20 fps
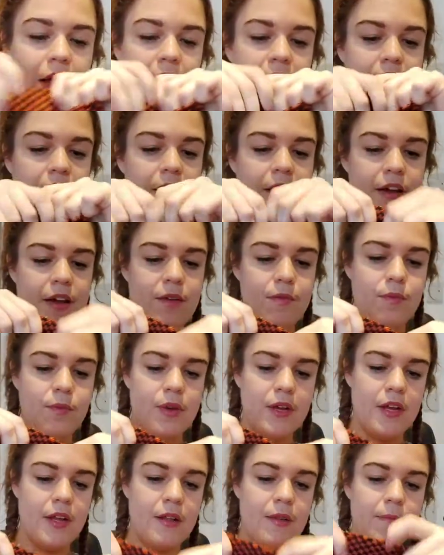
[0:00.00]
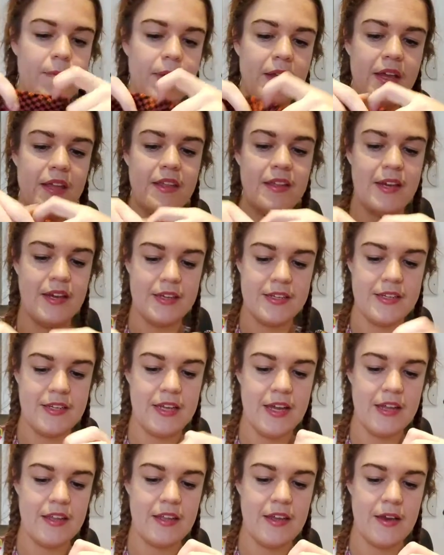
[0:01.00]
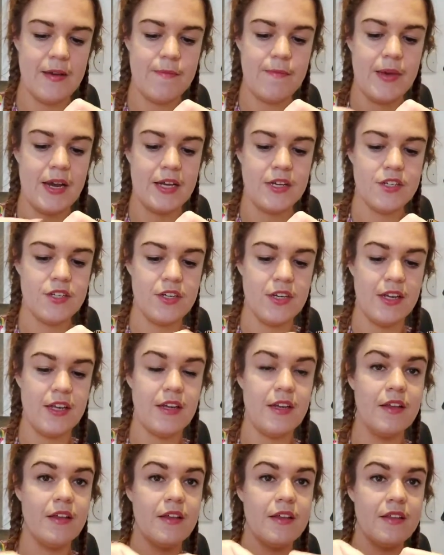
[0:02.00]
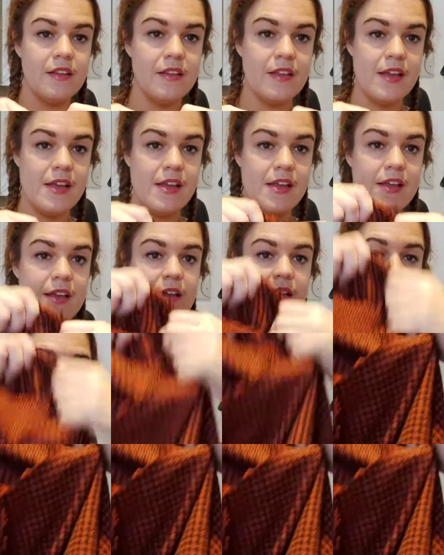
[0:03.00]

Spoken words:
and I will pin that together, matching the